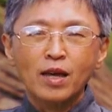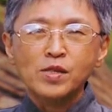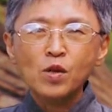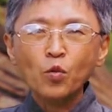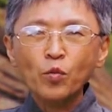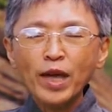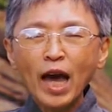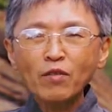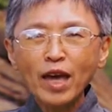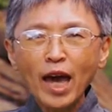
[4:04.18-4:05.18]
So what we
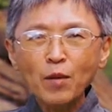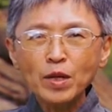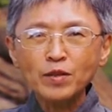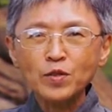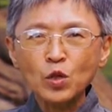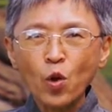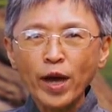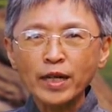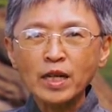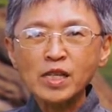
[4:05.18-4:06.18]
have a habit of
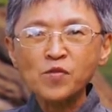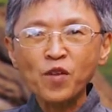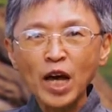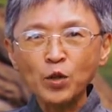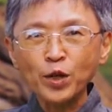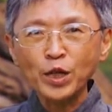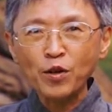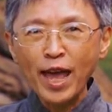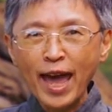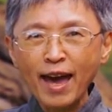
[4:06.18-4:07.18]
doing is following our
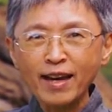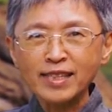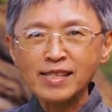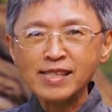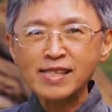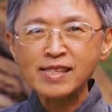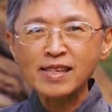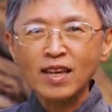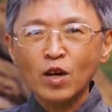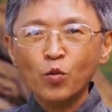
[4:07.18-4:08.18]
hands.
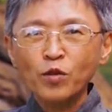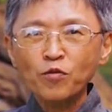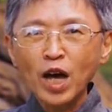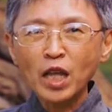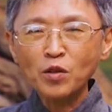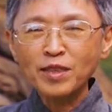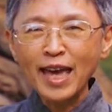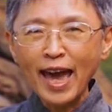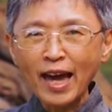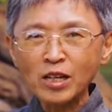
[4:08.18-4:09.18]
We follow the
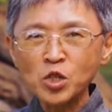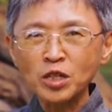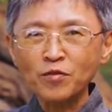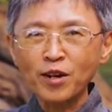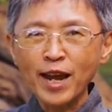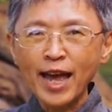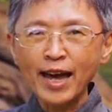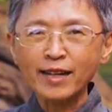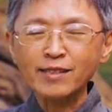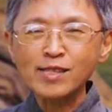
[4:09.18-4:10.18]
action of our
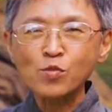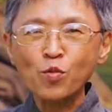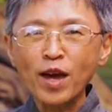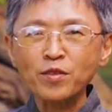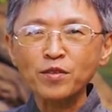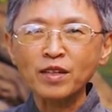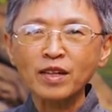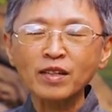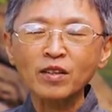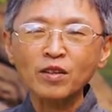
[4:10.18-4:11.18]
hands rather
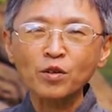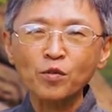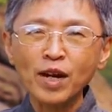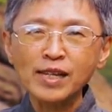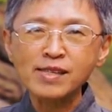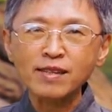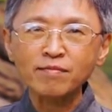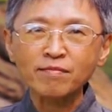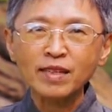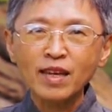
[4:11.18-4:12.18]
than the horizon.
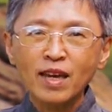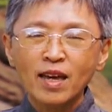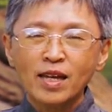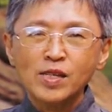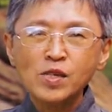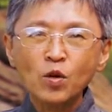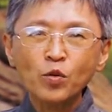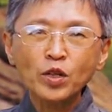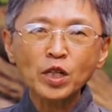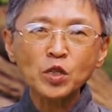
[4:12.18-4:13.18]
So we're
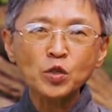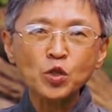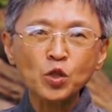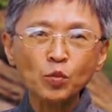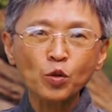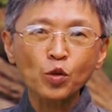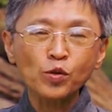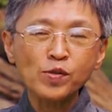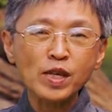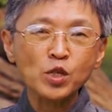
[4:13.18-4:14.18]
going to do two
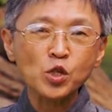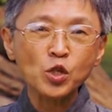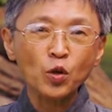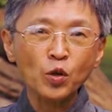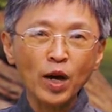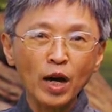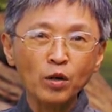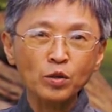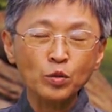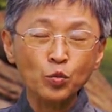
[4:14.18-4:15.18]
moves and show you how
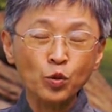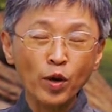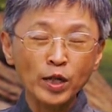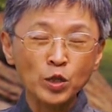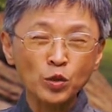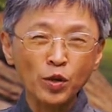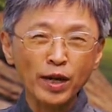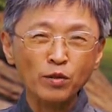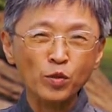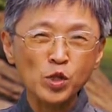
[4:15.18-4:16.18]
we want to do it,
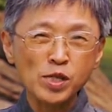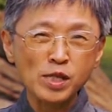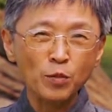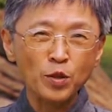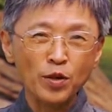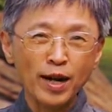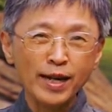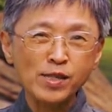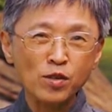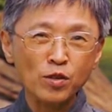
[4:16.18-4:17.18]
which is keeping your
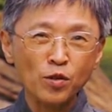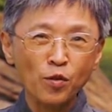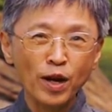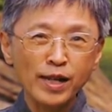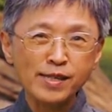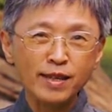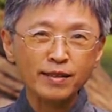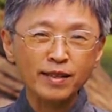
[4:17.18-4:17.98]
eyes on the horizon.